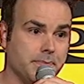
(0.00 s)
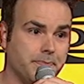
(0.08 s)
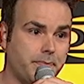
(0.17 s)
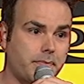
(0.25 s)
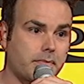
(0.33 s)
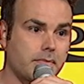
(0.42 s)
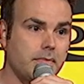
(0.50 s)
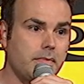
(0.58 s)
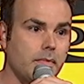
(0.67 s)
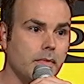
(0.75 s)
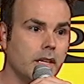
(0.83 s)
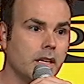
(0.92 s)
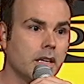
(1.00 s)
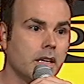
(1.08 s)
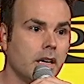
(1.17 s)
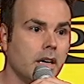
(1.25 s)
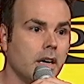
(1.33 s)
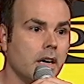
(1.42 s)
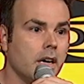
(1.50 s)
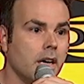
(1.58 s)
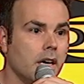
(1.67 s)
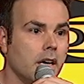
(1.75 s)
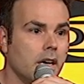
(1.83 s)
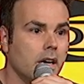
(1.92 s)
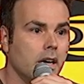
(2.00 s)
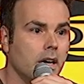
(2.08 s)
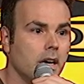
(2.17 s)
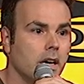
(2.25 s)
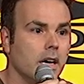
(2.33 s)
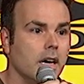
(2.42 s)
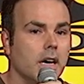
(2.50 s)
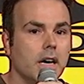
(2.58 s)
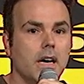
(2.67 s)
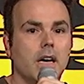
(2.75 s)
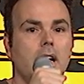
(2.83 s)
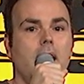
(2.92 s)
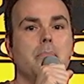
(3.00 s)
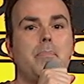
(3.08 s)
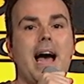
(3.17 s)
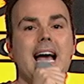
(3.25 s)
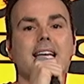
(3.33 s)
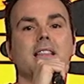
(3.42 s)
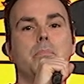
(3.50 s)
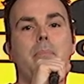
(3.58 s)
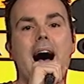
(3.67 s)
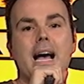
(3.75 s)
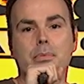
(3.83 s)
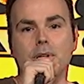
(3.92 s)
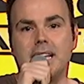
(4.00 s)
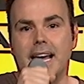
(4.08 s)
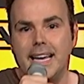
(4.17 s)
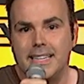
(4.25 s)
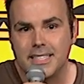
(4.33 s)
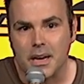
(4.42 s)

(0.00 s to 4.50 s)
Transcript: And back in the Bible days,